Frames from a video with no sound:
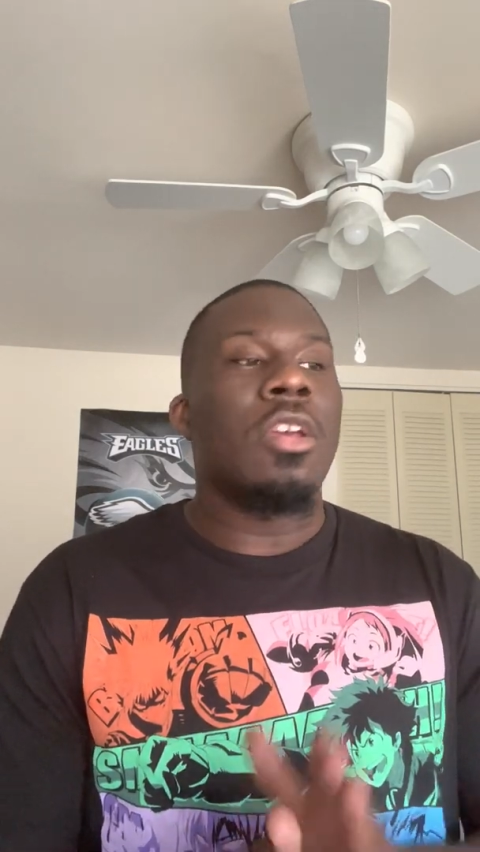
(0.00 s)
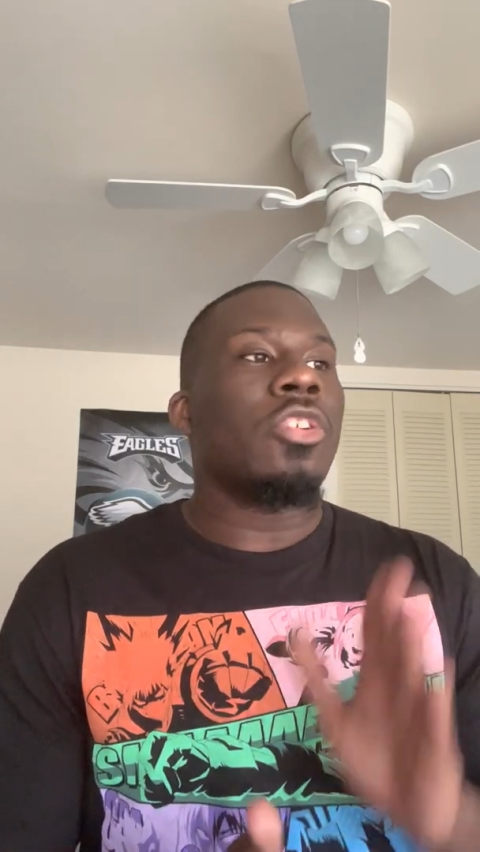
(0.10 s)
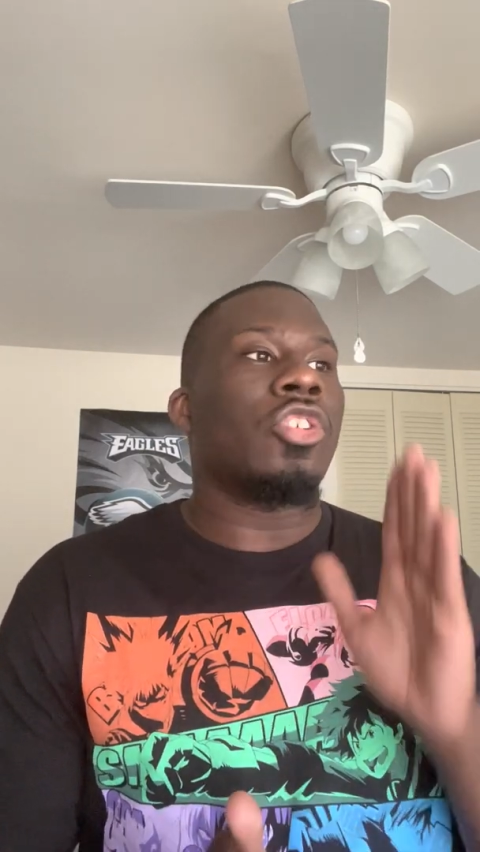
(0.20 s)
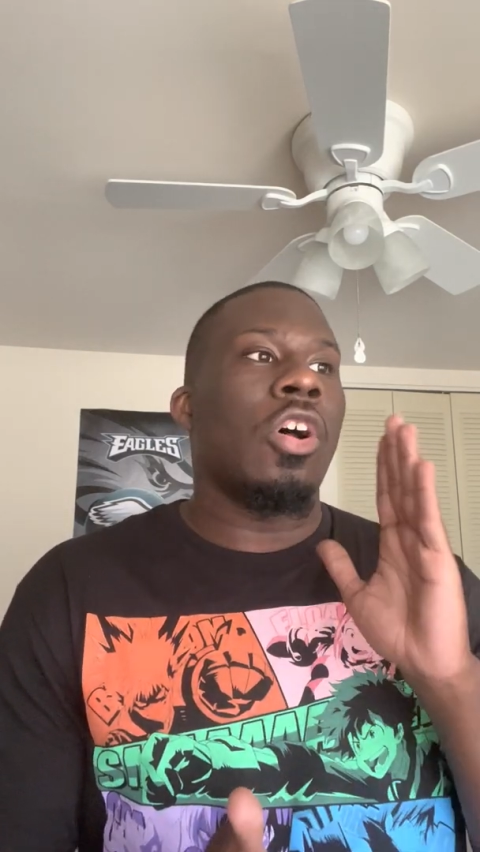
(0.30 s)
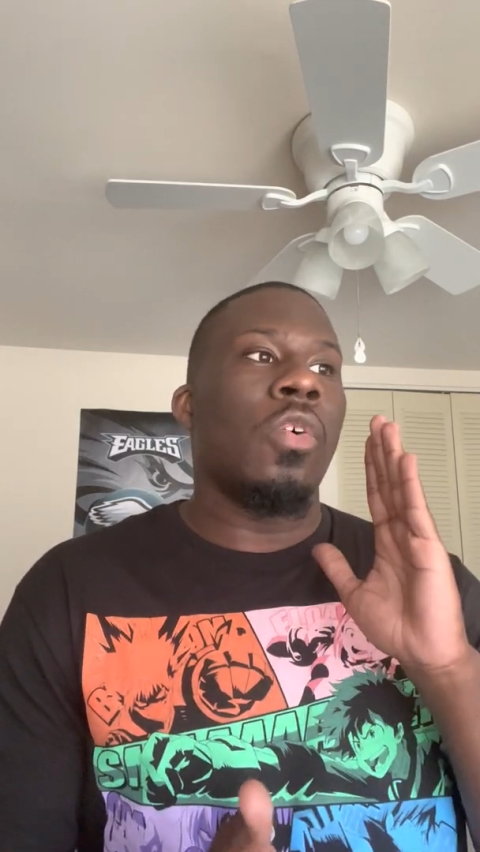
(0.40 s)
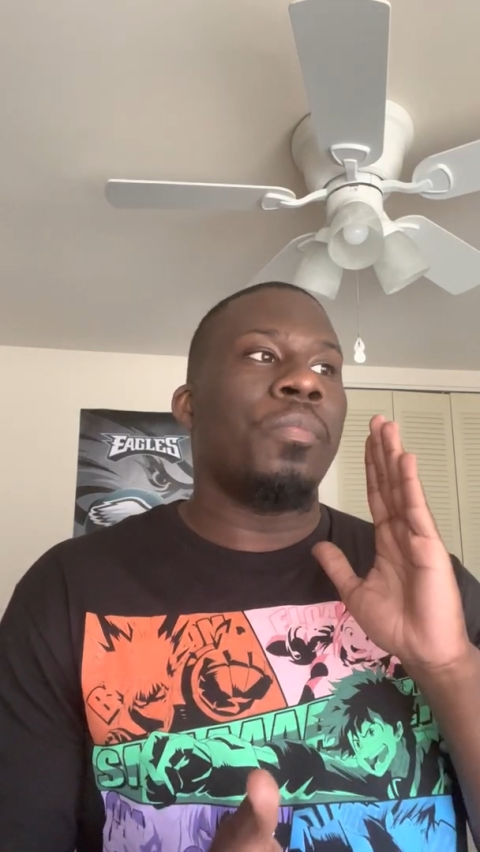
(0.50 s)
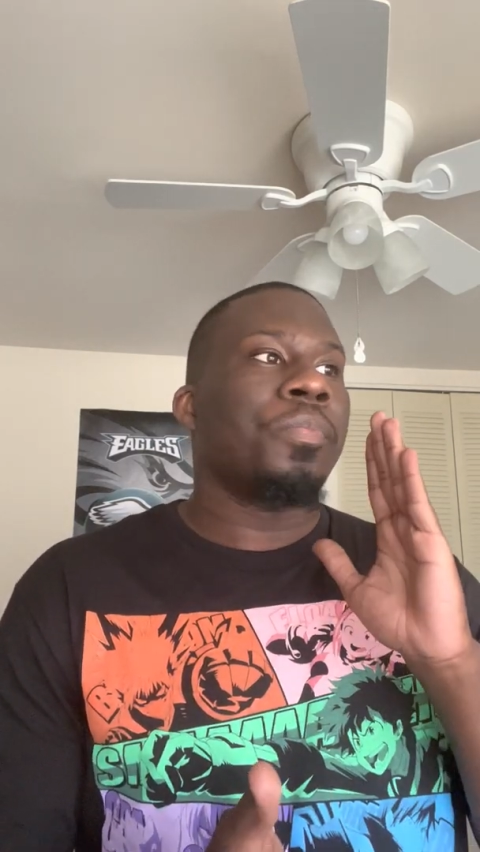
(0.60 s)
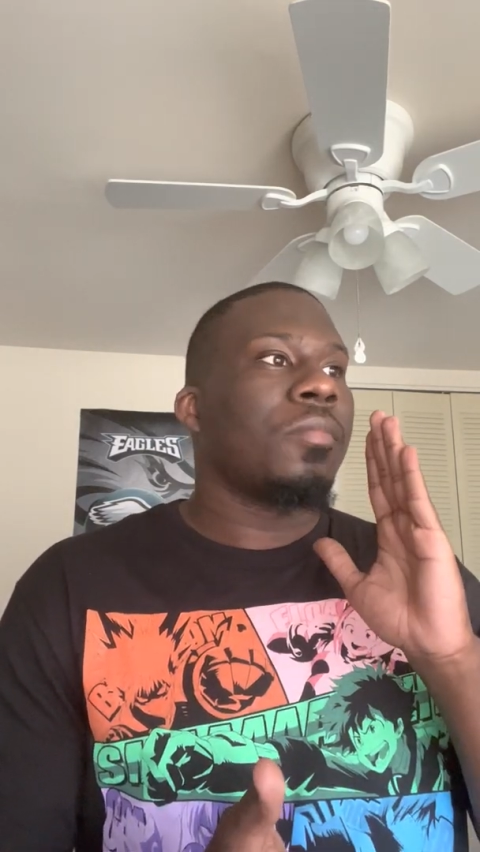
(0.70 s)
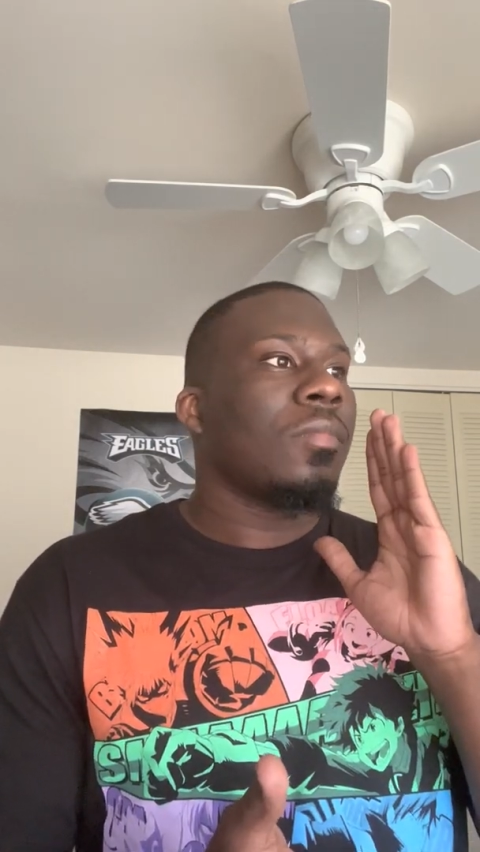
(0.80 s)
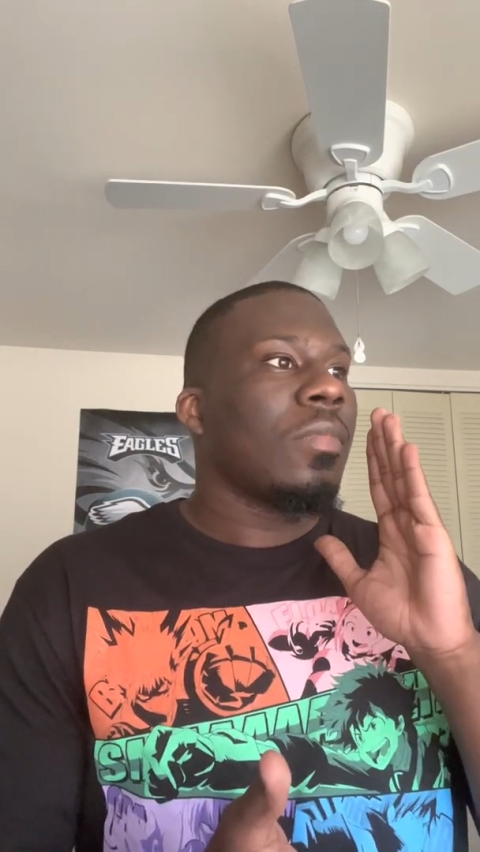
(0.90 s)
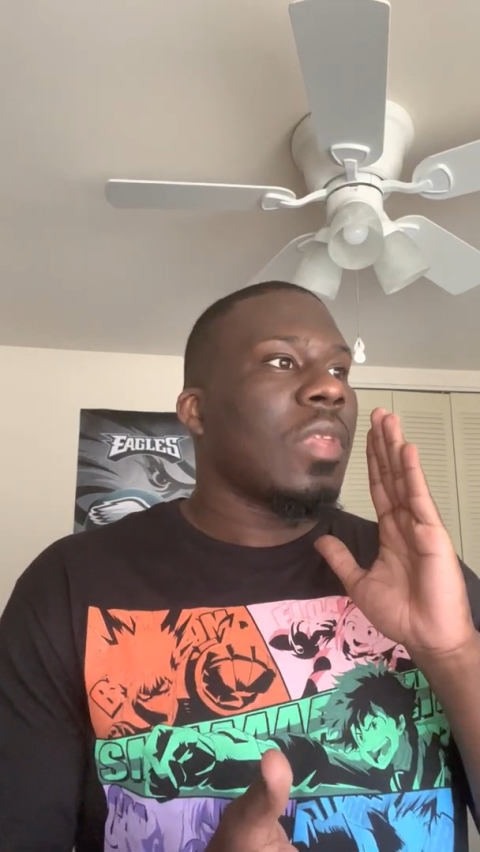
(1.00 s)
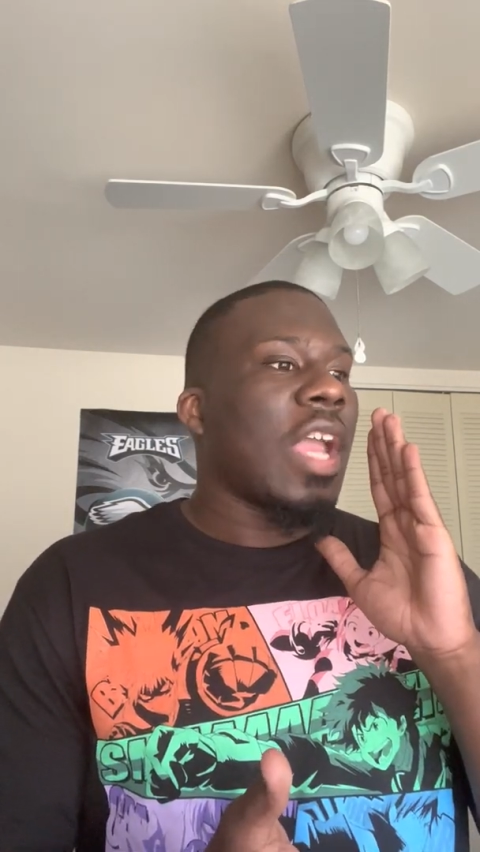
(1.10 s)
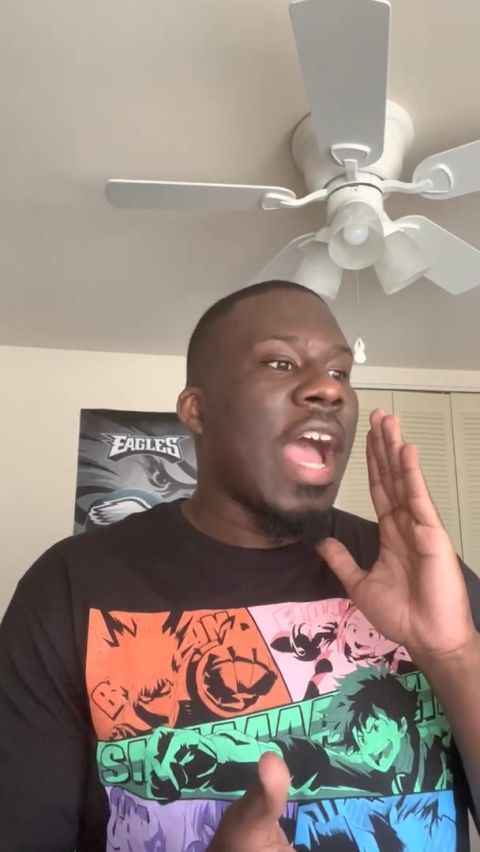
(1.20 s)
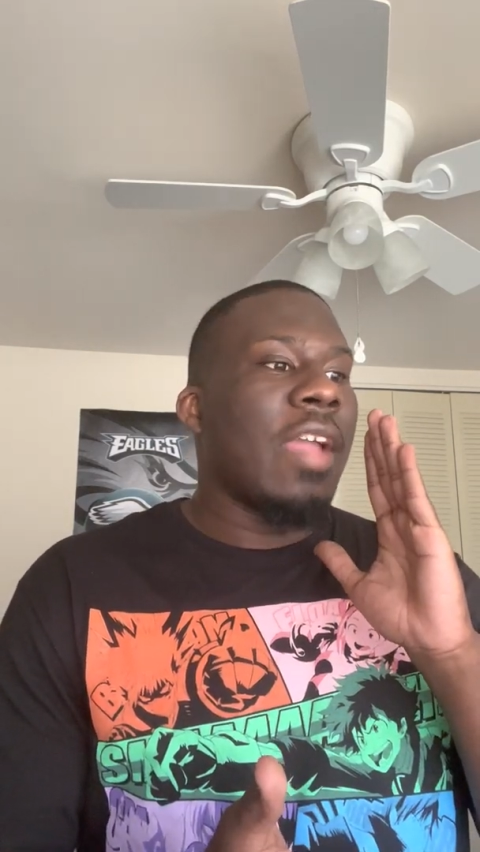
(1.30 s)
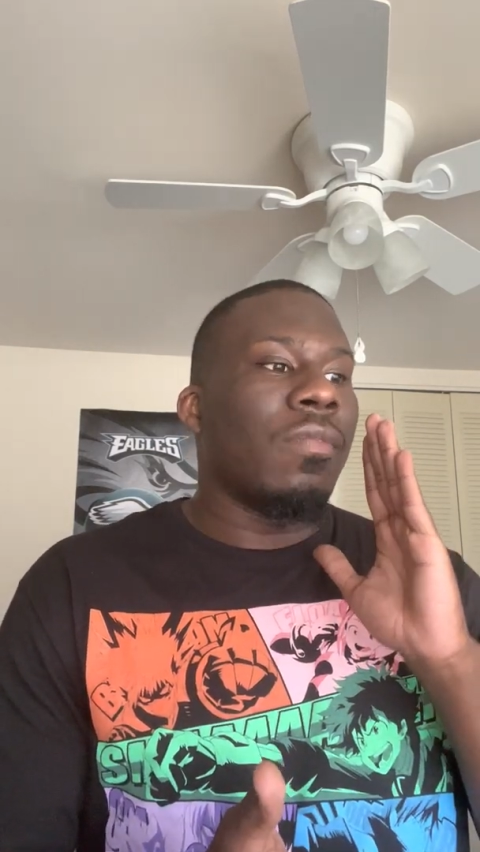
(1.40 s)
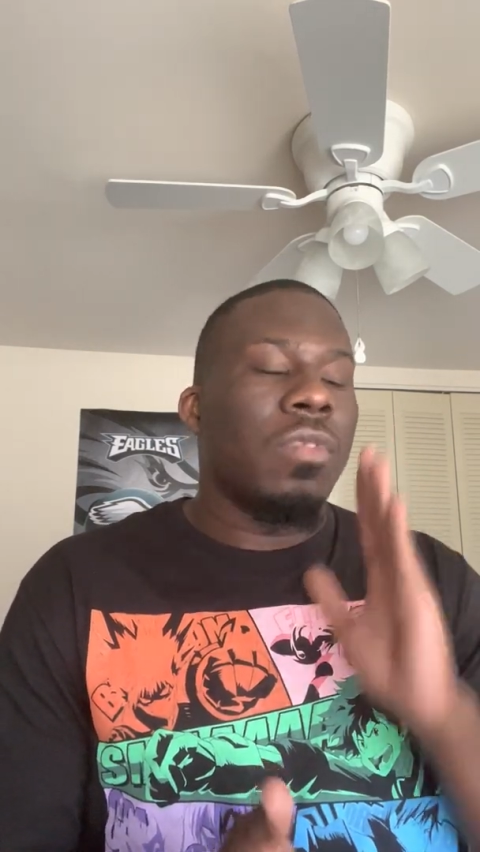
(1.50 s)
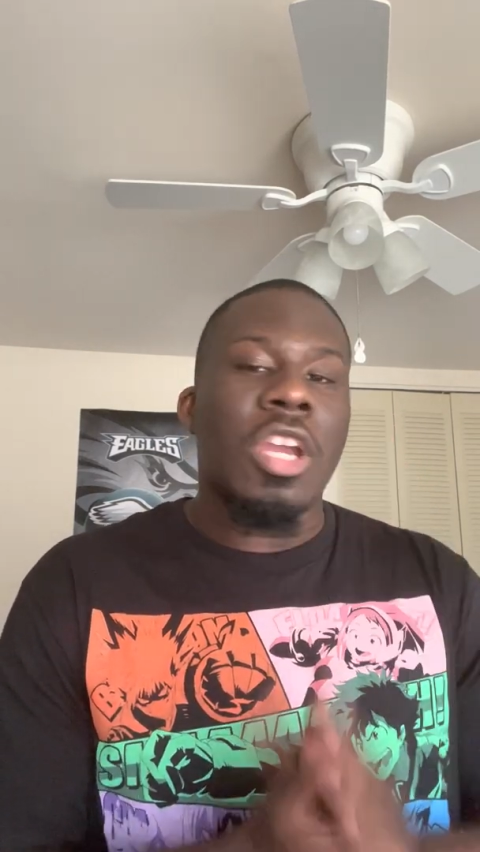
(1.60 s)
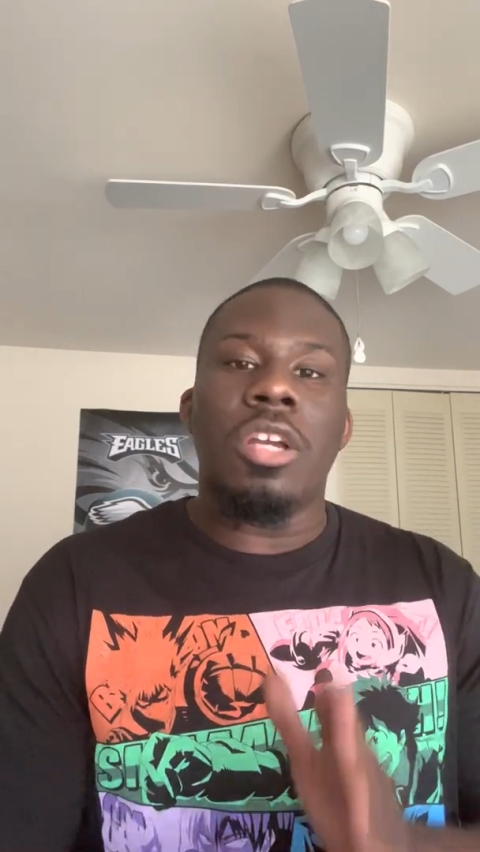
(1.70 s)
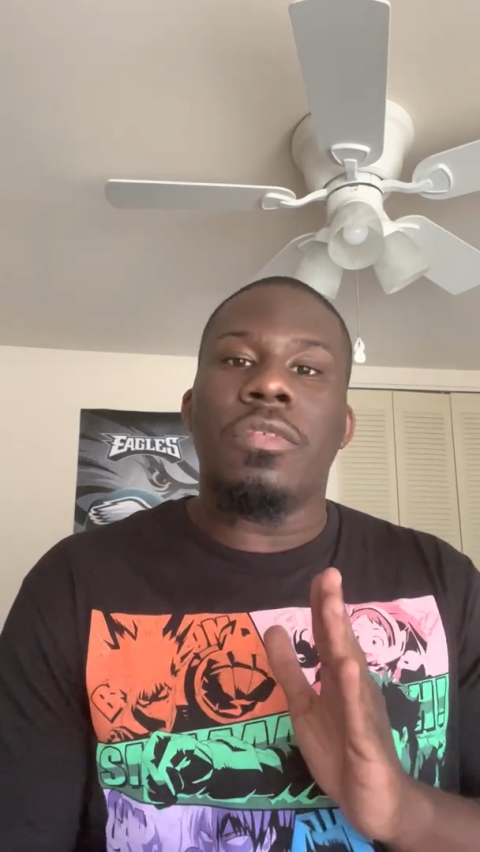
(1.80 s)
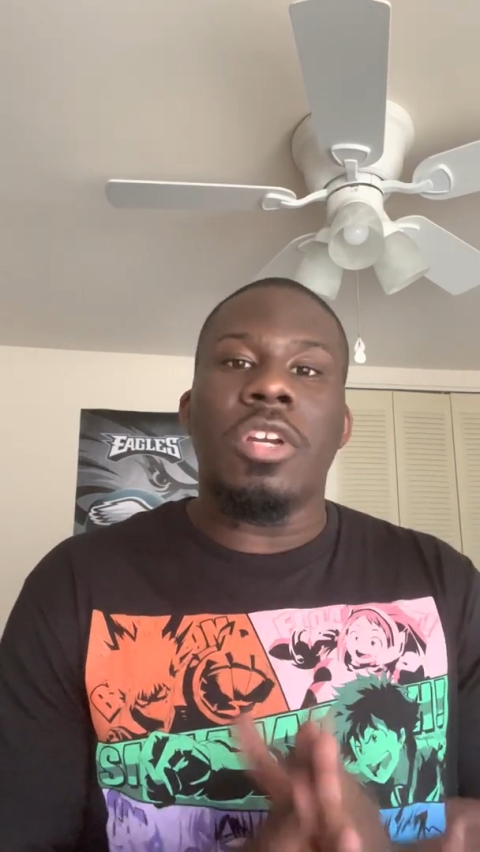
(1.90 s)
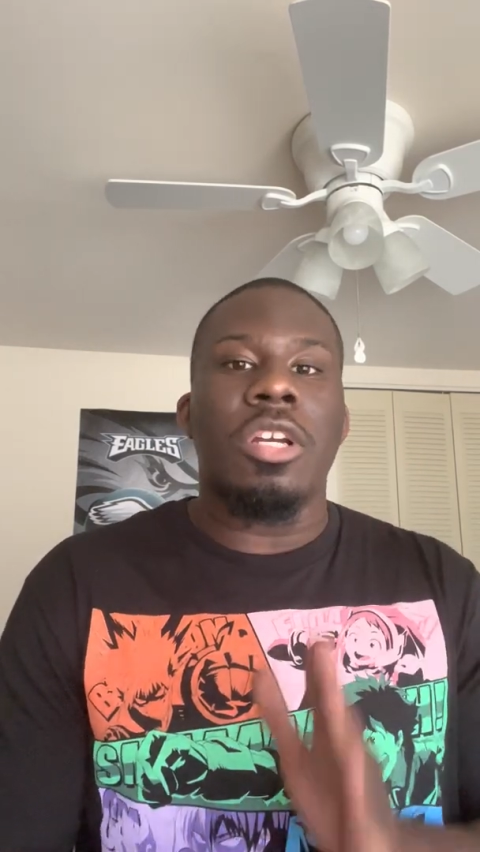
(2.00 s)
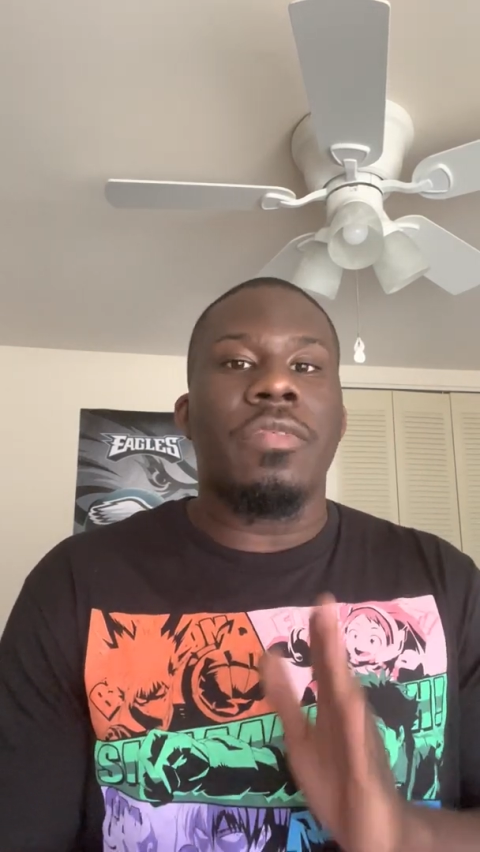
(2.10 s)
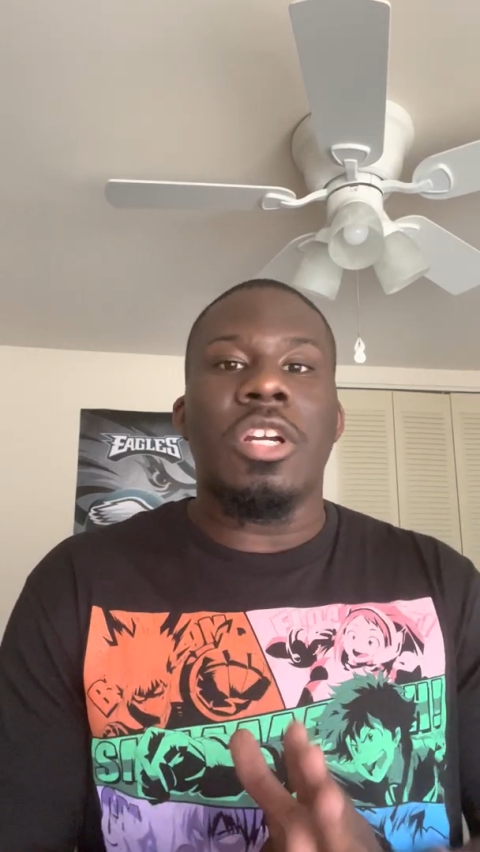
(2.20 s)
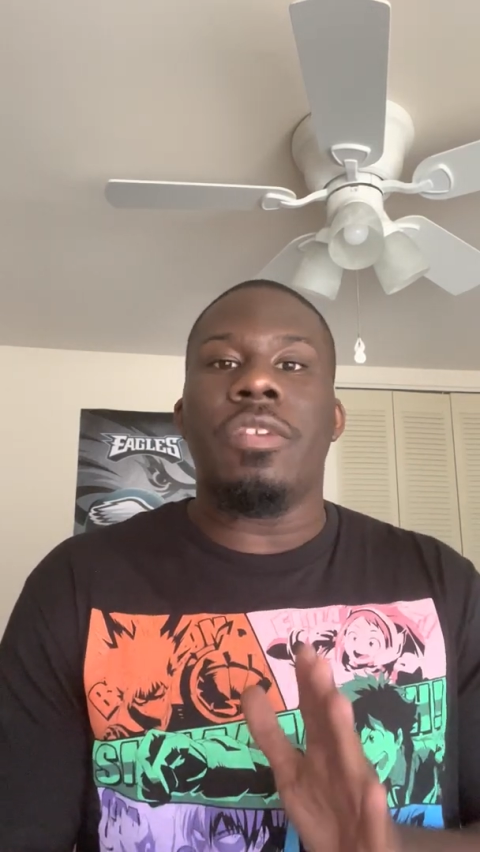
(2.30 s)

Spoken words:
So I really, really, really,